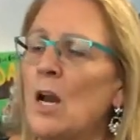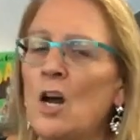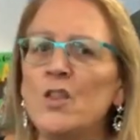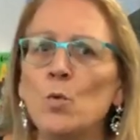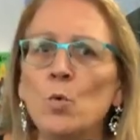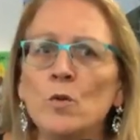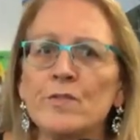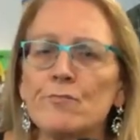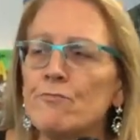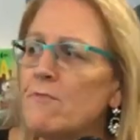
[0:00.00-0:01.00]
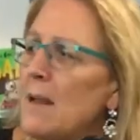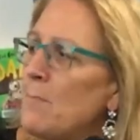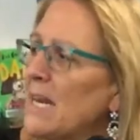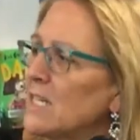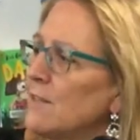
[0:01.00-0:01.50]
The wolves ran
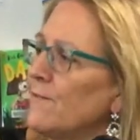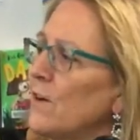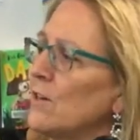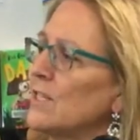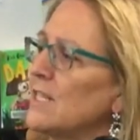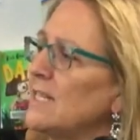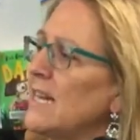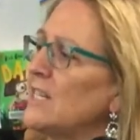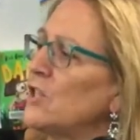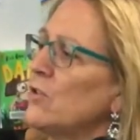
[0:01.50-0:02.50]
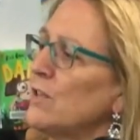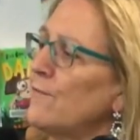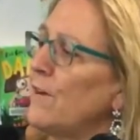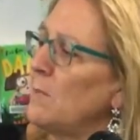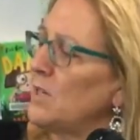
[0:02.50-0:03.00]
back to the forest and they took the
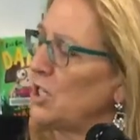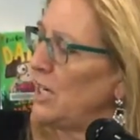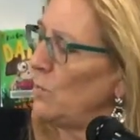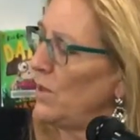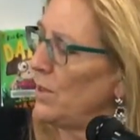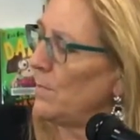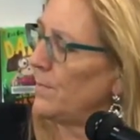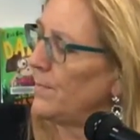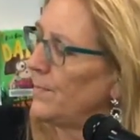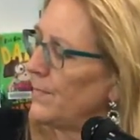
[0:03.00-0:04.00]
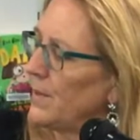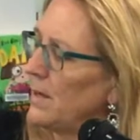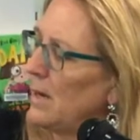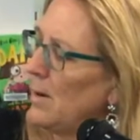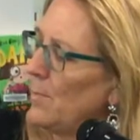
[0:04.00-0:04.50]
friend machine with them.
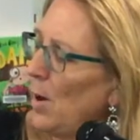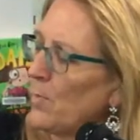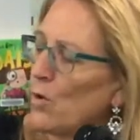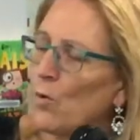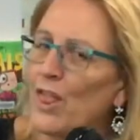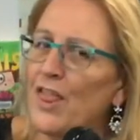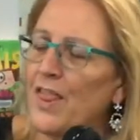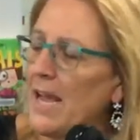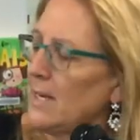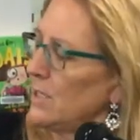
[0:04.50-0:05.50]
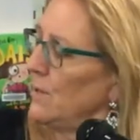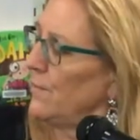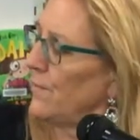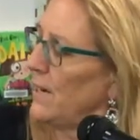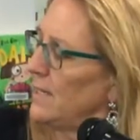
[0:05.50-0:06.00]
Popcorn thanked her
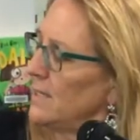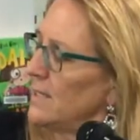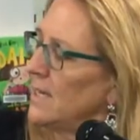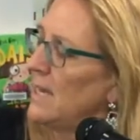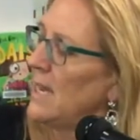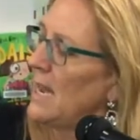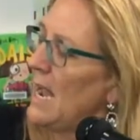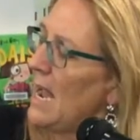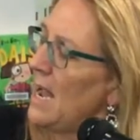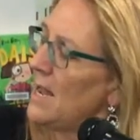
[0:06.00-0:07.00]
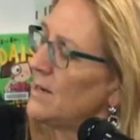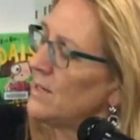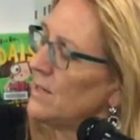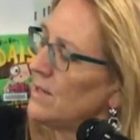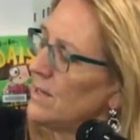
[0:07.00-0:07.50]
friends, and
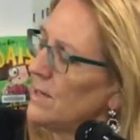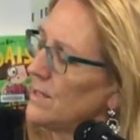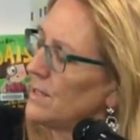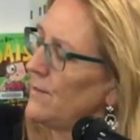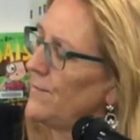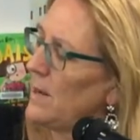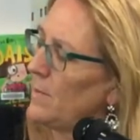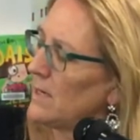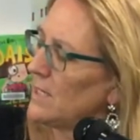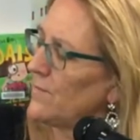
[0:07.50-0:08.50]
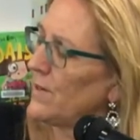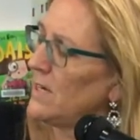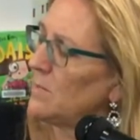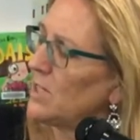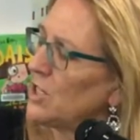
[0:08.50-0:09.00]
the not-so-fabulous
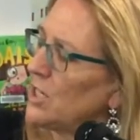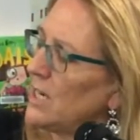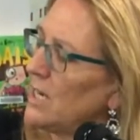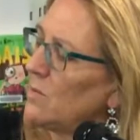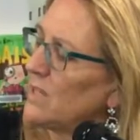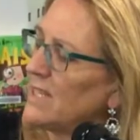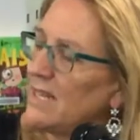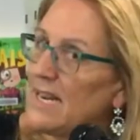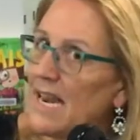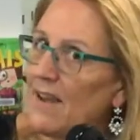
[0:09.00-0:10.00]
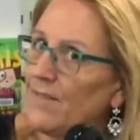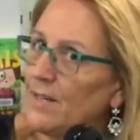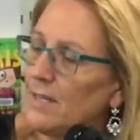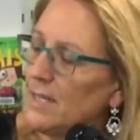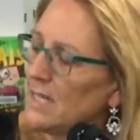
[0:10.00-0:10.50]
friend machine was
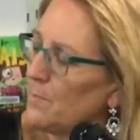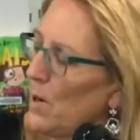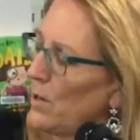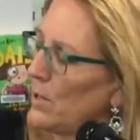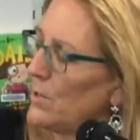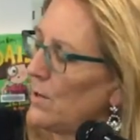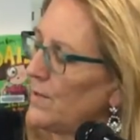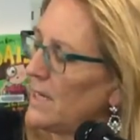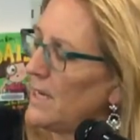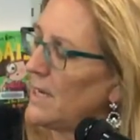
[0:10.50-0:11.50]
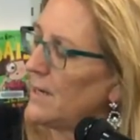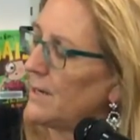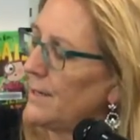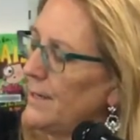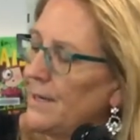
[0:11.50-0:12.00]
never spoken of again
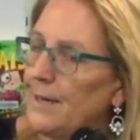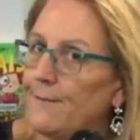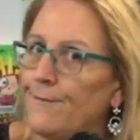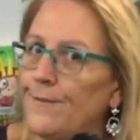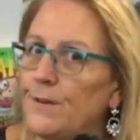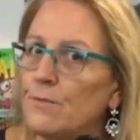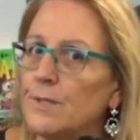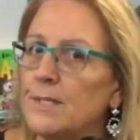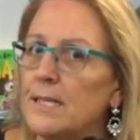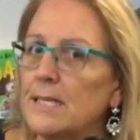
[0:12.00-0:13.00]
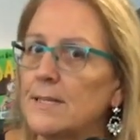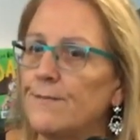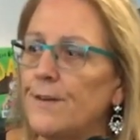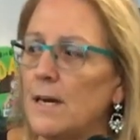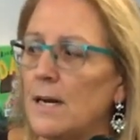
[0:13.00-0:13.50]
at Fiddlesticks
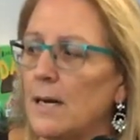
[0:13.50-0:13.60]
Farm.